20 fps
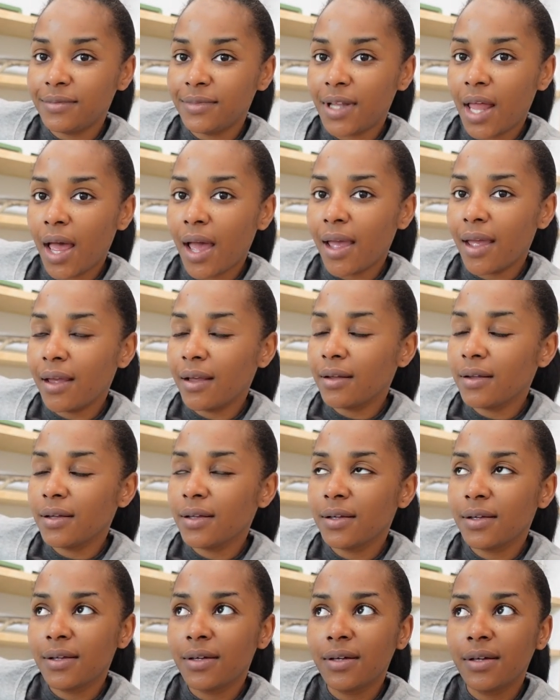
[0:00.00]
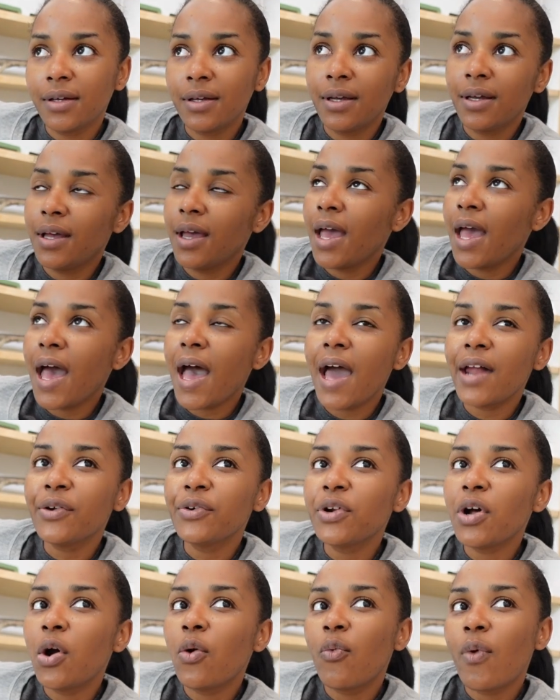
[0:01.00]
Like, I
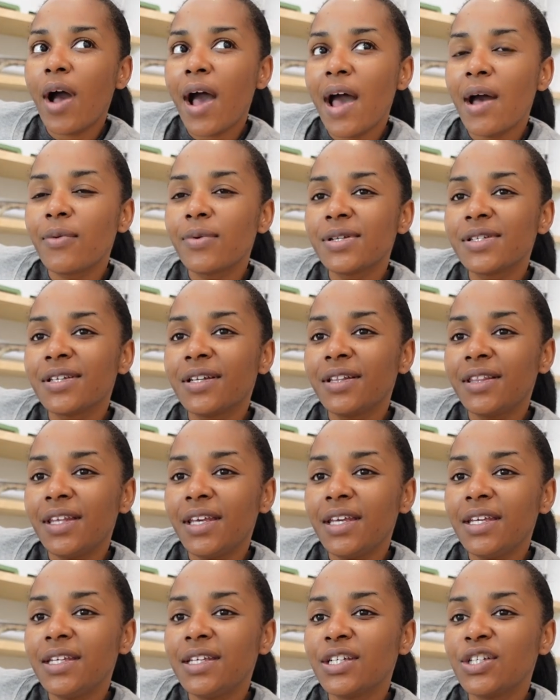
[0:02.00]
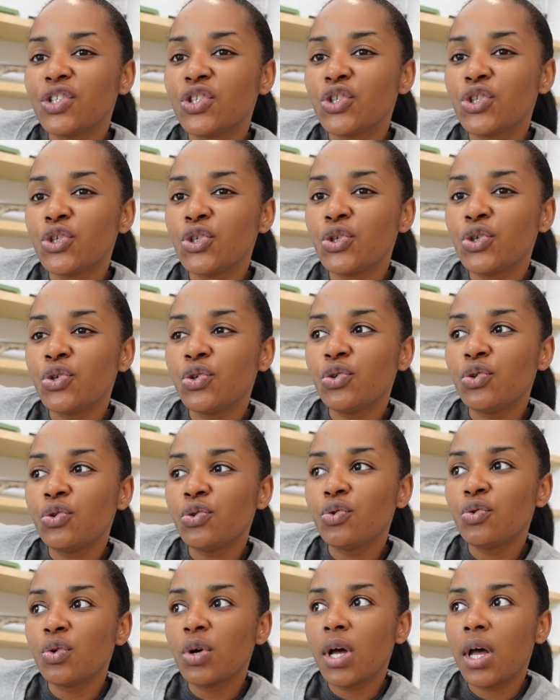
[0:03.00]
don't know why I wasn't thinking
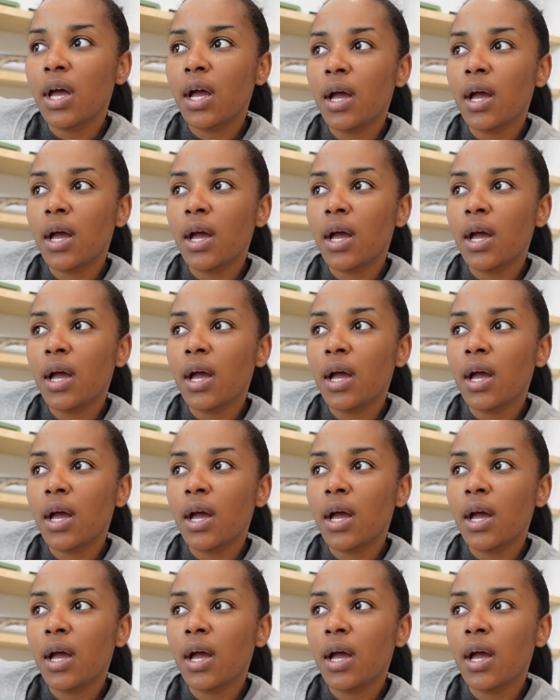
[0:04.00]
to